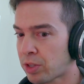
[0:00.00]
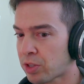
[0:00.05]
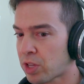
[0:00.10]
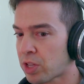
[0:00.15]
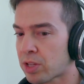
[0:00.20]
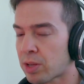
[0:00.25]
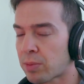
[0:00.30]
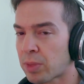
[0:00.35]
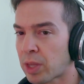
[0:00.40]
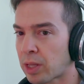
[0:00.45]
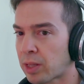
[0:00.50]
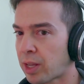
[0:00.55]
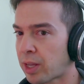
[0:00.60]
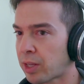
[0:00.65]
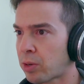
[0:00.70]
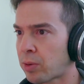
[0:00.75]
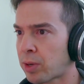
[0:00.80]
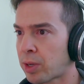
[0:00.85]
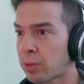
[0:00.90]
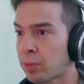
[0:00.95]
say something like,
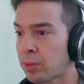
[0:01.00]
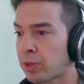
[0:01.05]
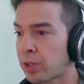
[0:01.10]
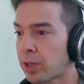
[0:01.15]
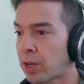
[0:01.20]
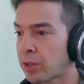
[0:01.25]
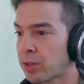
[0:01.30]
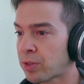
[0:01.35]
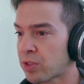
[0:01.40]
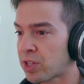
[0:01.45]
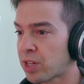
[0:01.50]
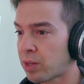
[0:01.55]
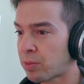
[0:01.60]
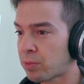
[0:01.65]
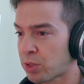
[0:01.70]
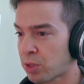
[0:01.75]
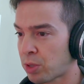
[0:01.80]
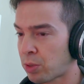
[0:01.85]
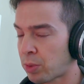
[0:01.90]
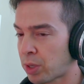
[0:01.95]
oh, I don't really understand
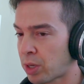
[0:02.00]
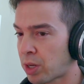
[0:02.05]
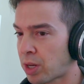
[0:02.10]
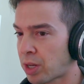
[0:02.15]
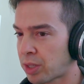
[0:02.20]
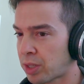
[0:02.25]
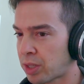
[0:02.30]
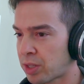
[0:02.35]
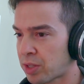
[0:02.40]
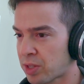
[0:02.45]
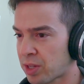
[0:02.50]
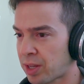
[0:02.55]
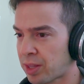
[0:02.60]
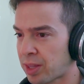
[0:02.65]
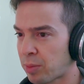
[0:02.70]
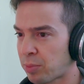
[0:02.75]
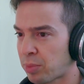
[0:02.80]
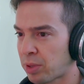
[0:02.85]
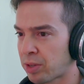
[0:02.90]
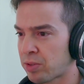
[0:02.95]
what's going on inside
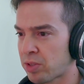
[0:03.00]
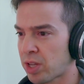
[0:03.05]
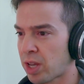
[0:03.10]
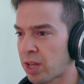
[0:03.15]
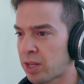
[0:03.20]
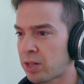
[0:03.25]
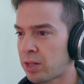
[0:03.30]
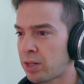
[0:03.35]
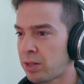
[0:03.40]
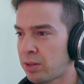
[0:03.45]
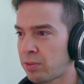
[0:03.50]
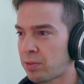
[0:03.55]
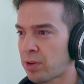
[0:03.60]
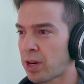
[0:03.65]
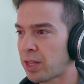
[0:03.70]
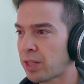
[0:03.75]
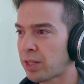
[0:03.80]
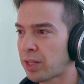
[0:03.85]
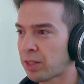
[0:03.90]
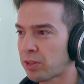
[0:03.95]
that player's head,
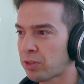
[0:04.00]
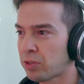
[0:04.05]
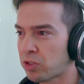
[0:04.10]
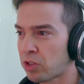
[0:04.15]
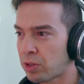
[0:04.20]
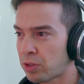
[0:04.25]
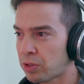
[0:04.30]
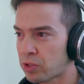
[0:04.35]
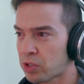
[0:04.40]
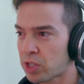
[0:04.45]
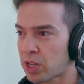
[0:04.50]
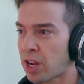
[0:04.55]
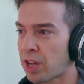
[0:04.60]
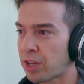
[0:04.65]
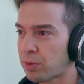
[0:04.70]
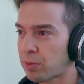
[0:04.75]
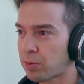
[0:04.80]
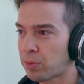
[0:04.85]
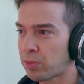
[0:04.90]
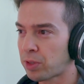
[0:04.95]
right? Like they'll just
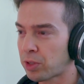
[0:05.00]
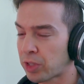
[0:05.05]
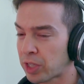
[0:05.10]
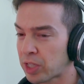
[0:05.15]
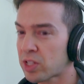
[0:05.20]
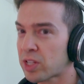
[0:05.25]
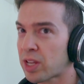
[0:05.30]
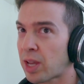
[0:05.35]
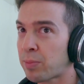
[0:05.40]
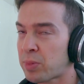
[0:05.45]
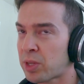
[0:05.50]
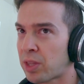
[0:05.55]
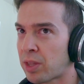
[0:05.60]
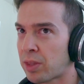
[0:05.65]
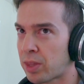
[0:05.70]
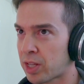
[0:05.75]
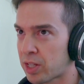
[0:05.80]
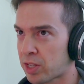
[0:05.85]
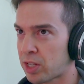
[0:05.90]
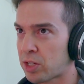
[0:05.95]
they'll accept that
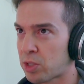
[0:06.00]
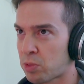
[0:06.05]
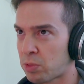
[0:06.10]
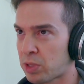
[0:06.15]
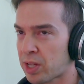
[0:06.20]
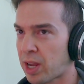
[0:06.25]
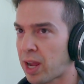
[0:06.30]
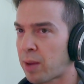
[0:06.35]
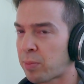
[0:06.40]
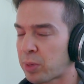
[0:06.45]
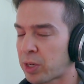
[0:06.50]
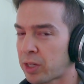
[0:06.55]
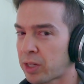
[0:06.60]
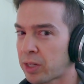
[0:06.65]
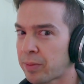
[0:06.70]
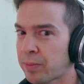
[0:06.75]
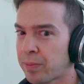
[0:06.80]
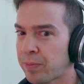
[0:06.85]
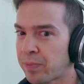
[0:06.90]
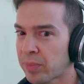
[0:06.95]
this is what's
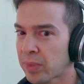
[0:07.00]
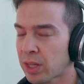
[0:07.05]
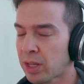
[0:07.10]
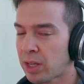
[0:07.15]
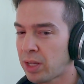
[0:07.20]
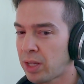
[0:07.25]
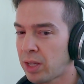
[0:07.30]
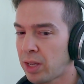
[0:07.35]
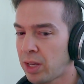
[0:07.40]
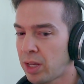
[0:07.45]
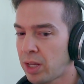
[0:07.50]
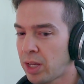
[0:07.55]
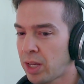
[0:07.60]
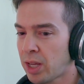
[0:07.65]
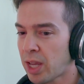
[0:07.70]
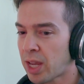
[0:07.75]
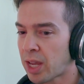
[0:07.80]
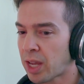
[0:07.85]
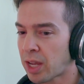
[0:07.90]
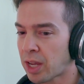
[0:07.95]
happening,
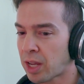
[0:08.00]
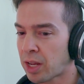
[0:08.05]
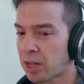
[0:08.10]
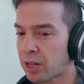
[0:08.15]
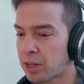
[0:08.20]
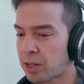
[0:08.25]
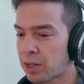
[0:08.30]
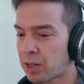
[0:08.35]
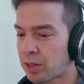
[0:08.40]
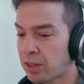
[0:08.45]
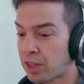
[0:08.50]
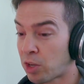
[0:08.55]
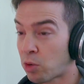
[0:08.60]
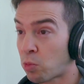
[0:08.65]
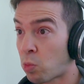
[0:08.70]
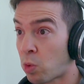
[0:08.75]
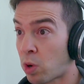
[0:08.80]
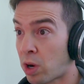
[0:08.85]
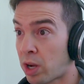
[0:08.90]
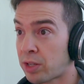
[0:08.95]
and they'll
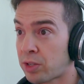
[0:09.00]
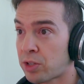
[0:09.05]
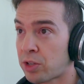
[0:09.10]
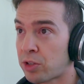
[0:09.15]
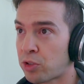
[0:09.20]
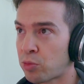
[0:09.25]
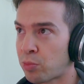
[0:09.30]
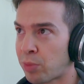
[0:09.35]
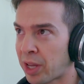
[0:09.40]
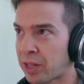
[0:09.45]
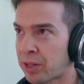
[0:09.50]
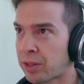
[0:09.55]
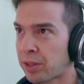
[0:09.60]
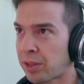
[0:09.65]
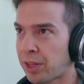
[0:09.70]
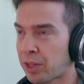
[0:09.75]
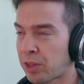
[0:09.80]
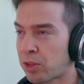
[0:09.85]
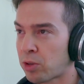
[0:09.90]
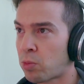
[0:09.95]
want to do better.
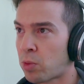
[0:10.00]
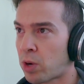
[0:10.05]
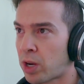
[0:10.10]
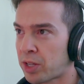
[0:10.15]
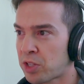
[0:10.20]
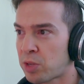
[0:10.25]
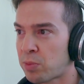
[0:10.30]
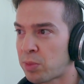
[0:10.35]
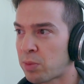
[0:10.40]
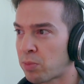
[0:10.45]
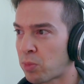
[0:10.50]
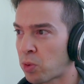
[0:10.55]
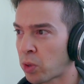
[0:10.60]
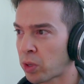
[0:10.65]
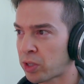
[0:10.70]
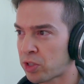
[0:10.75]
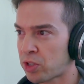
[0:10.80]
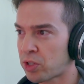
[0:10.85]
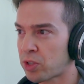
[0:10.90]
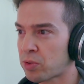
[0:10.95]
Like they'll want to be more
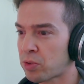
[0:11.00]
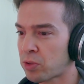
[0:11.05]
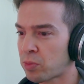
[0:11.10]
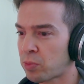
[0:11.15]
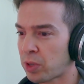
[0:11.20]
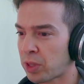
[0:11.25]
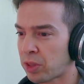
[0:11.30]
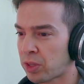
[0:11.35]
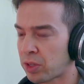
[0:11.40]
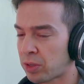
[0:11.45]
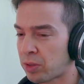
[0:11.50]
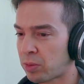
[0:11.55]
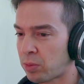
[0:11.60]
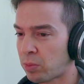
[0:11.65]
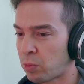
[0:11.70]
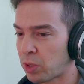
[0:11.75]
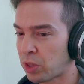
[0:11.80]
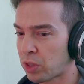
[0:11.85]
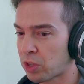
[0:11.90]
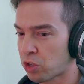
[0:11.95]
in tune with
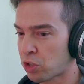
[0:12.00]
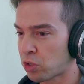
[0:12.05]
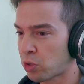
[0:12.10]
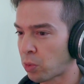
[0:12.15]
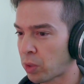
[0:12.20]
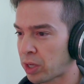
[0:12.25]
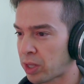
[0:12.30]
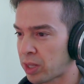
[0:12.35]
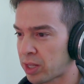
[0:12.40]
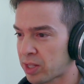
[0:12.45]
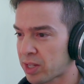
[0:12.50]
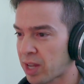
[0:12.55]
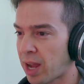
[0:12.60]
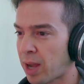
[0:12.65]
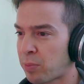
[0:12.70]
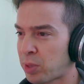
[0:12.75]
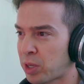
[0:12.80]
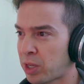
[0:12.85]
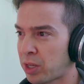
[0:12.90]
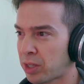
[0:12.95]
the story that's
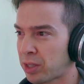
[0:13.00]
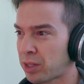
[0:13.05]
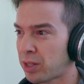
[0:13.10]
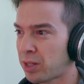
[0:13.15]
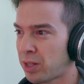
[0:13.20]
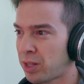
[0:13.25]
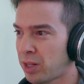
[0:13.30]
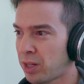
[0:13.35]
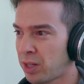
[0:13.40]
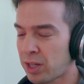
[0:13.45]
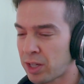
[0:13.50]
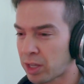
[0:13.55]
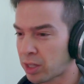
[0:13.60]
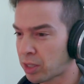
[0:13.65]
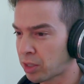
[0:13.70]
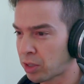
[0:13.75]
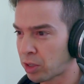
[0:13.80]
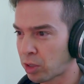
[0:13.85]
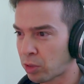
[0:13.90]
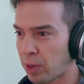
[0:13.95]
happening
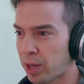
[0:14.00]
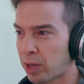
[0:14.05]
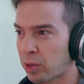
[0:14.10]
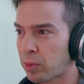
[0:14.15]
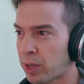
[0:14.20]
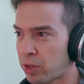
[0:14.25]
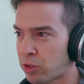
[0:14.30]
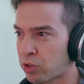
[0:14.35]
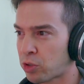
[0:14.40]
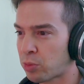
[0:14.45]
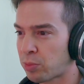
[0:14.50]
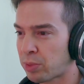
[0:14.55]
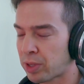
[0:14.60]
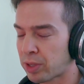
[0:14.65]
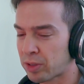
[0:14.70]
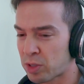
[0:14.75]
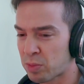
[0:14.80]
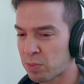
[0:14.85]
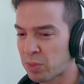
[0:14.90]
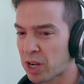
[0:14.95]
in a recreational
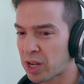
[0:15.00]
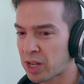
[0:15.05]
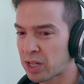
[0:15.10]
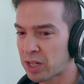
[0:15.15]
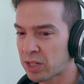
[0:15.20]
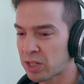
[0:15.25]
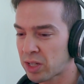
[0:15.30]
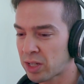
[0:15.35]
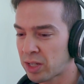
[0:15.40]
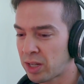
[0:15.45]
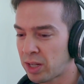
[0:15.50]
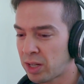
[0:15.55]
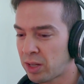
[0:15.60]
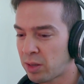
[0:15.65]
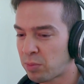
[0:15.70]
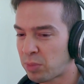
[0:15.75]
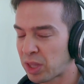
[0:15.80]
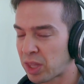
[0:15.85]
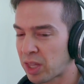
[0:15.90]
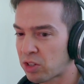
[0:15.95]
player's mind,
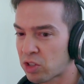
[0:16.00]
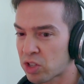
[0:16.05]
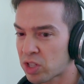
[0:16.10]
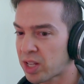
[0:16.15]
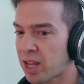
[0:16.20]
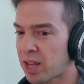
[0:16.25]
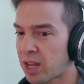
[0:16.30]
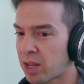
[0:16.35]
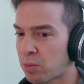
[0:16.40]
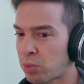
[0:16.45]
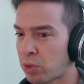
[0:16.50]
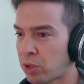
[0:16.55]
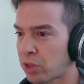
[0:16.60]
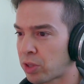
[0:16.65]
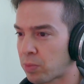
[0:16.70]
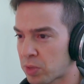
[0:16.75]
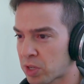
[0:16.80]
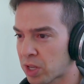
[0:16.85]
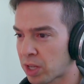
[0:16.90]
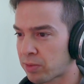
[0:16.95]
but they just can't put
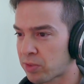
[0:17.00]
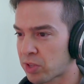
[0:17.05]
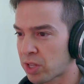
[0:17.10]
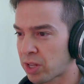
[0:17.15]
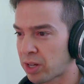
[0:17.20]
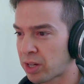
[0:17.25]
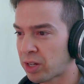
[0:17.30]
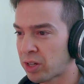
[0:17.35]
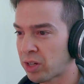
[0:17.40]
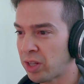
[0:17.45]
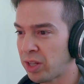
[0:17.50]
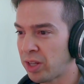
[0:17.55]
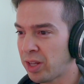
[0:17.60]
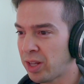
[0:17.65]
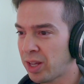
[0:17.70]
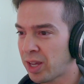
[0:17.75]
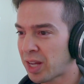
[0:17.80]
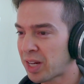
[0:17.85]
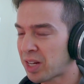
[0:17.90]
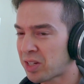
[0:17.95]
themselves there.
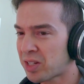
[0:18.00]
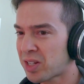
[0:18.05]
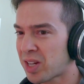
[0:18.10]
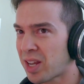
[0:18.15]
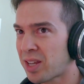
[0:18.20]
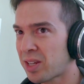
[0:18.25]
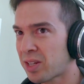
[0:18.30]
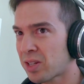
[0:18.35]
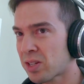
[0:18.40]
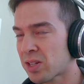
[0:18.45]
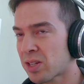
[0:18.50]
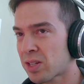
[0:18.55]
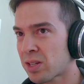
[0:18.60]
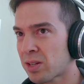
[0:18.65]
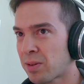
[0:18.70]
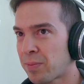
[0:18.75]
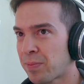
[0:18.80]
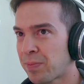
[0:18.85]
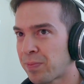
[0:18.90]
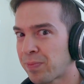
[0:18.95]
And it takes,
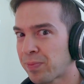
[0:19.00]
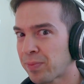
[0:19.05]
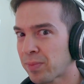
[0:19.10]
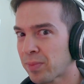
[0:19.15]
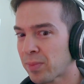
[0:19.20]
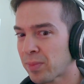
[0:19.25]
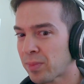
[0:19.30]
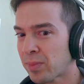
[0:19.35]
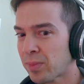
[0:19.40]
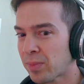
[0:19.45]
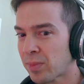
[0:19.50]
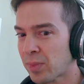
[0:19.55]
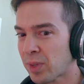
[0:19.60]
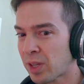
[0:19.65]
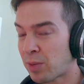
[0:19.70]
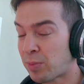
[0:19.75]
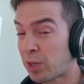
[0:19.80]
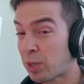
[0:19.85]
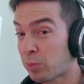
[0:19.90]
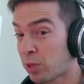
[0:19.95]

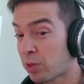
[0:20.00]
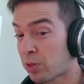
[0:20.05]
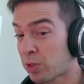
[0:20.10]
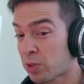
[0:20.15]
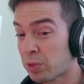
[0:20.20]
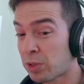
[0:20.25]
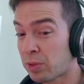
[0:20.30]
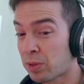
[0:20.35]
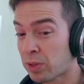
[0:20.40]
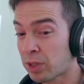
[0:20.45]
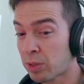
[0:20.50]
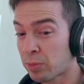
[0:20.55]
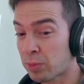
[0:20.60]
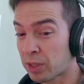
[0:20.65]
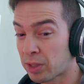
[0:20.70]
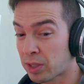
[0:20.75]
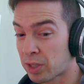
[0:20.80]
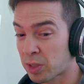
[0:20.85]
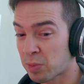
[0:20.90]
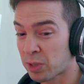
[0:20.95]
I mean, I'm curious what you think
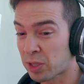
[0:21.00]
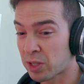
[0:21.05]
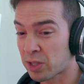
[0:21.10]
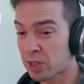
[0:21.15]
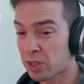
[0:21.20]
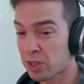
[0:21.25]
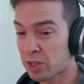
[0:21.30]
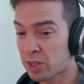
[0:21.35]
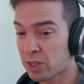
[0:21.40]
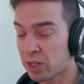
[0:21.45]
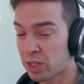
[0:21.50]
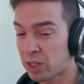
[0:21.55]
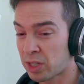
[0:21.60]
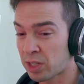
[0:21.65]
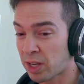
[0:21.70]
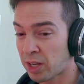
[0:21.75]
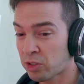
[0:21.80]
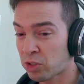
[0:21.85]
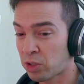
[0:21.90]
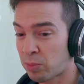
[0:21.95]
about this, because it's
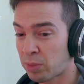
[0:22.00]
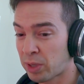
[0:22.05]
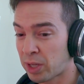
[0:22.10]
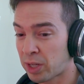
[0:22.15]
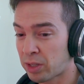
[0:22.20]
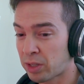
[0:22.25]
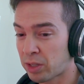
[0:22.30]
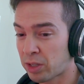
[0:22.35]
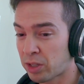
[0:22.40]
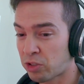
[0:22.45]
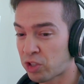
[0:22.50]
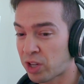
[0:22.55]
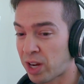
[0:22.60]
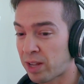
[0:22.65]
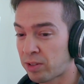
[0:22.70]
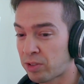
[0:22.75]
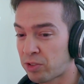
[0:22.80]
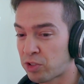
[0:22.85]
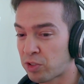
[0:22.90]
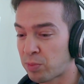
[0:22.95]
actually been a
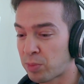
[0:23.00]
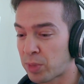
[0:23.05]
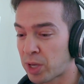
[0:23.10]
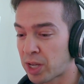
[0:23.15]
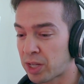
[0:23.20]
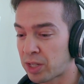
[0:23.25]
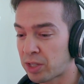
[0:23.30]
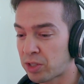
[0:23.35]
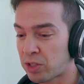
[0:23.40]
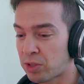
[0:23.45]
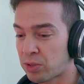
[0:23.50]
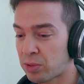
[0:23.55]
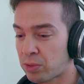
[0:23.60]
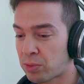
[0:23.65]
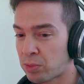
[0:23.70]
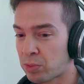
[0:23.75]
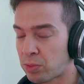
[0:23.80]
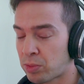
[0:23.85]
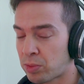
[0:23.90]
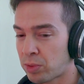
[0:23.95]
challenge of mine
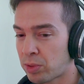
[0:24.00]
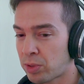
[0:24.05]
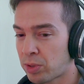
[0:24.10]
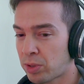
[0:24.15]
to,